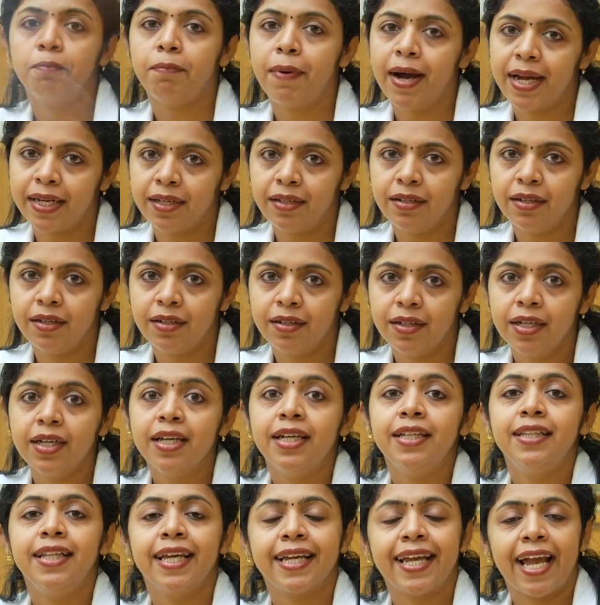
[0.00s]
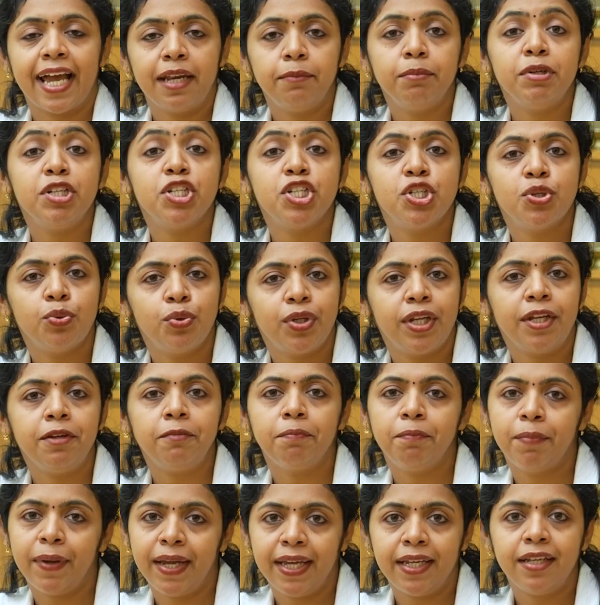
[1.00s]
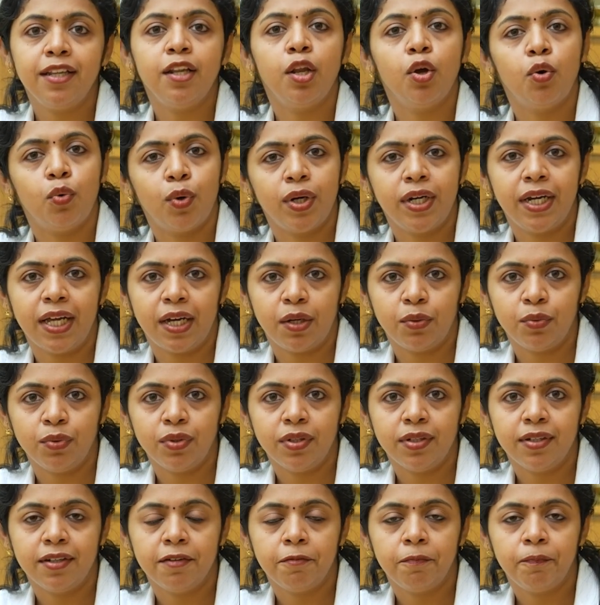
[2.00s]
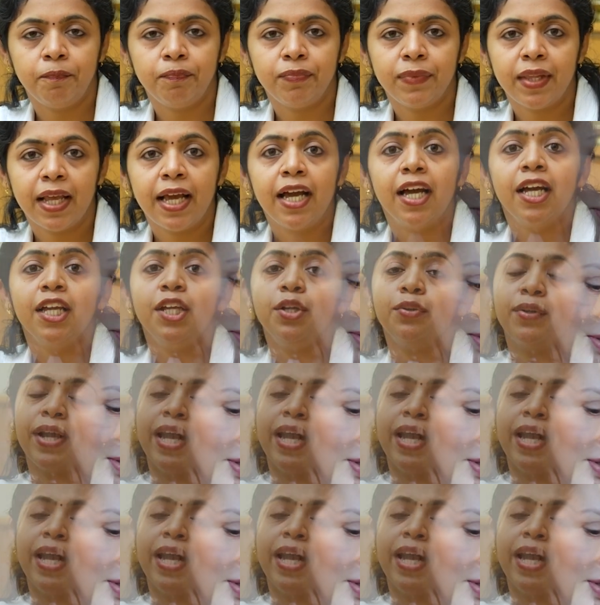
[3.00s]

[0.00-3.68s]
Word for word: partner, there can be shooting pain lower down. You